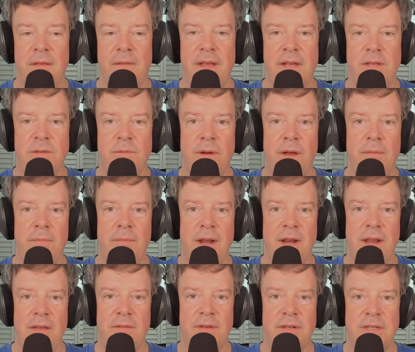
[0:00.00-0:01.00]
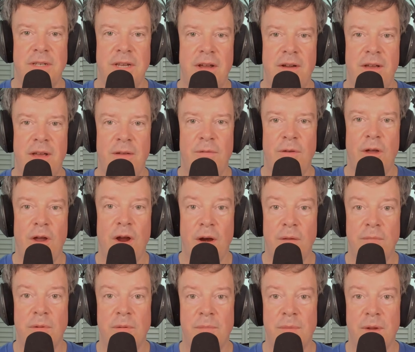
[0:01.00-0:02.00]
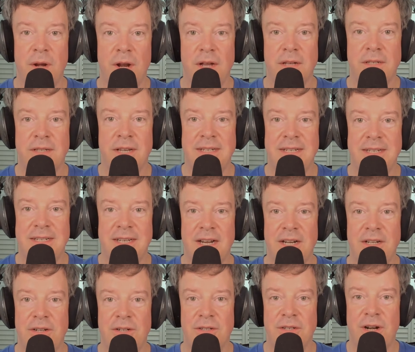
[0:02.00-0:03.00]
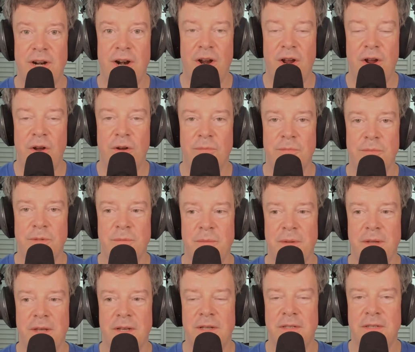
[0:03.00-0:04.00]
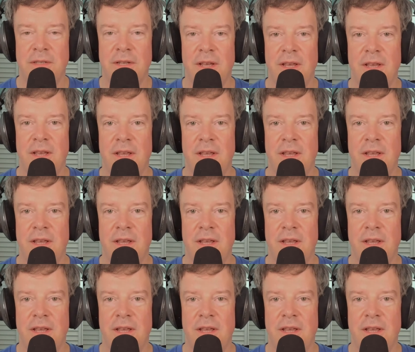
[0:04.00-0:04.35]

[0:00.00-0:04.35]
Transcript: That's why many of us now have carbon monoxide detectors in our homes, because